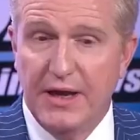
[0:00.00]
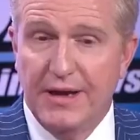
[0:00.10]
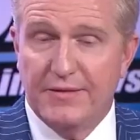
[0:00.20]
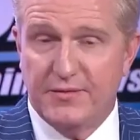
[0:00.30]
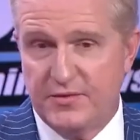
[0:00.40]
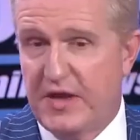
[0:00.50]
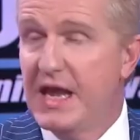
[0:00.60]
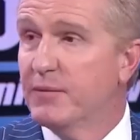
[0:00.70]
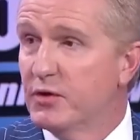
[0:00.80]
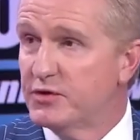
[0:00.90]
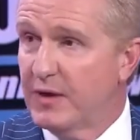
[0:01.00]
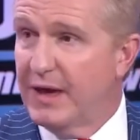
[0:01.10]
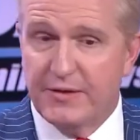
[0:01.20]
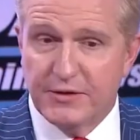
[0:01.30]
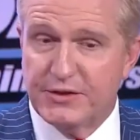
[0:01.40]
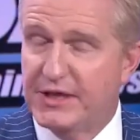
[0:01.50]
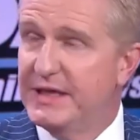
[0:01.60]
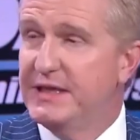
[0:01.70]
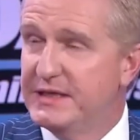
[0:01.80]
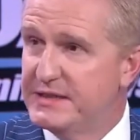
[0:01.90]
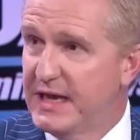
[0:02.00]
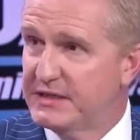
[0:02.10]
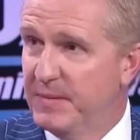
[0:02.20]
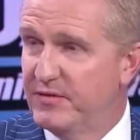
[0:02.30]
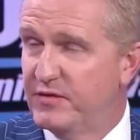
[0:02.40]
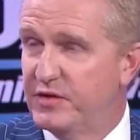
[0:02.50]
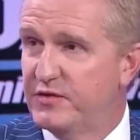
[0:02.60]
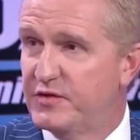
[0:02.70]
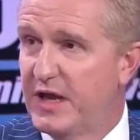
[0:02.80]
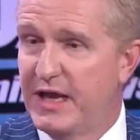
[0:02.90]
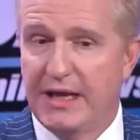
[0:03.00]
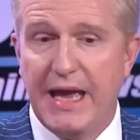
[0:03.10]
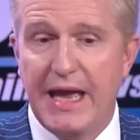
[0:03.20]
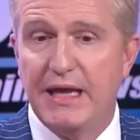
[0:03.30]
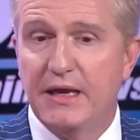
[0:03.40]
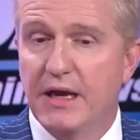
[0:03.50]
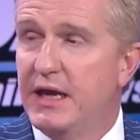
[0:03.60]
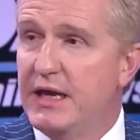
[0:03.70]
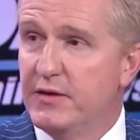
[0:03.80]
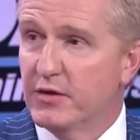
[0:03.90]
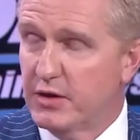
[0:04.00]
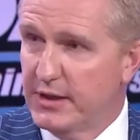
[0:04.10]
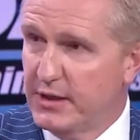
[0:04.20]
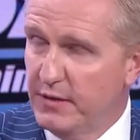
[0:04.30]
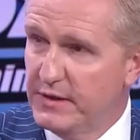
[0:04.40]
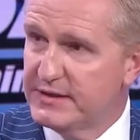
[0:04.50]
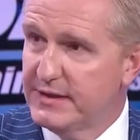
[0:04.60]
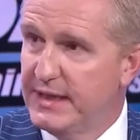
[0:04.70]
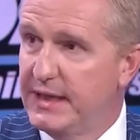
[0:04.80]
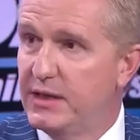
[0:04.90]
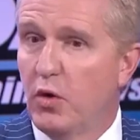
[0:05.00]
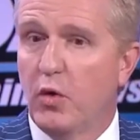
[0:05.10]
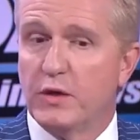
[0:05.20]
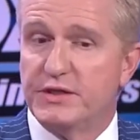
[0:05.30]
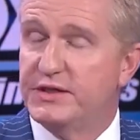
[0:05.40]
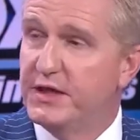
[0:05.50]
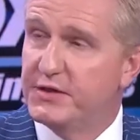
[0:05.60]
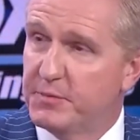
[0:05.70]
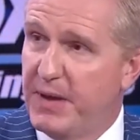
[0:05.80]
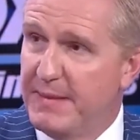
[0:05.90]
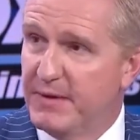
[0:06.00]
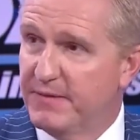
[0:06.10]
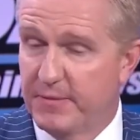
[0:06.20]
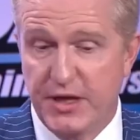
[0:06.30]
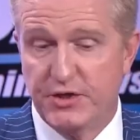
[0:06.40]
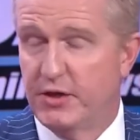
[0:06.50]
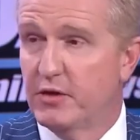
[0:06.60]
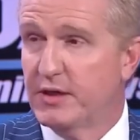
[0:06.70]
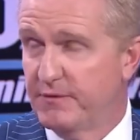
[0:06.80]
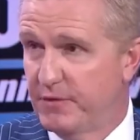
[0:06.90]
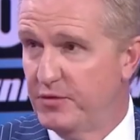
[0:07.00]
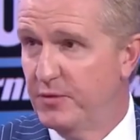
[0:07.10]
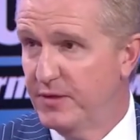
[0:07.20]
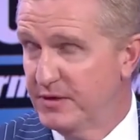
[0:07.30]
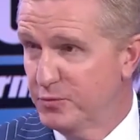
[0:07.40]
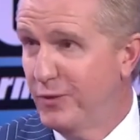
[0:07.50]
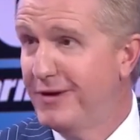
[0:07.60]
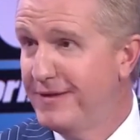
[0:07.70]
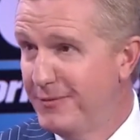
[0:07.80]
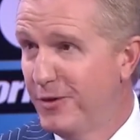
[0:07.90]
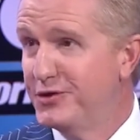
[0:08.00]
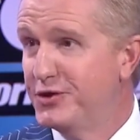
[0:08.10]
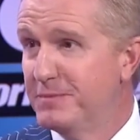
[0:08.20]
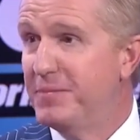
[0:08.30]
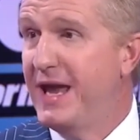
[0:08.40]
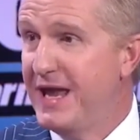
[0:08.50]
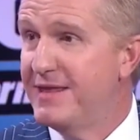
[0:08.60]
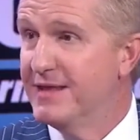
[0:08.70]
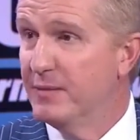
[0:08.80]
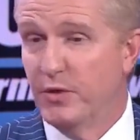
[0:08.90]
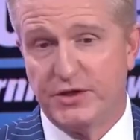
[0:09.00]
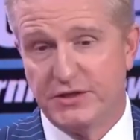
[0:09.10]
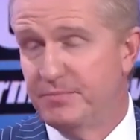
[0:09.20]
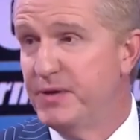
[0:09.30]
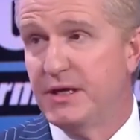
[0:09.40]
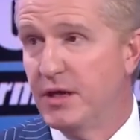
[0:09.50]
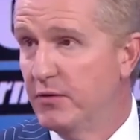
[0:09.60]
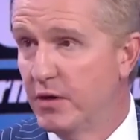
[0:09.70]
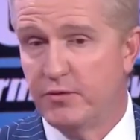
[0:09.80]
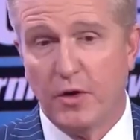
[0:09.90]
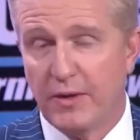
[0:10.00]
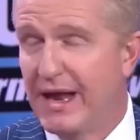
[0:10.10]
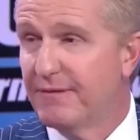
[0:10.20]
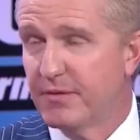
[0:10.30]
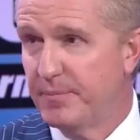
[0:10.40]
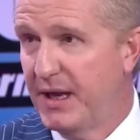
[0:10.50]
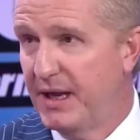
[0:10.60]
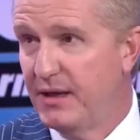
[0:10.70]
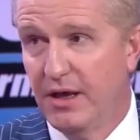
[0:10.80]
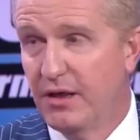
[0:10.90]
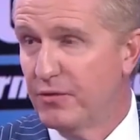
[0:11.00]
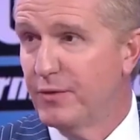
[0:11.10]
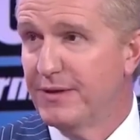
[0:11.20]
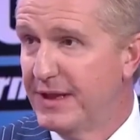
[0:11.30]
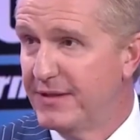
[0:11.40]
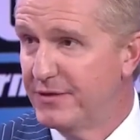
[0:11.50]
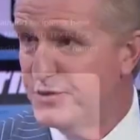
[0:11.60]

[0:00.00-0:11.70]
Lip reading: scammers are out there sending these text messages saying, hey, either click on this link or send us your payment information. They're looking for two things. One, they want you to pay them, which is a big no-no. Don't ever pay through a link that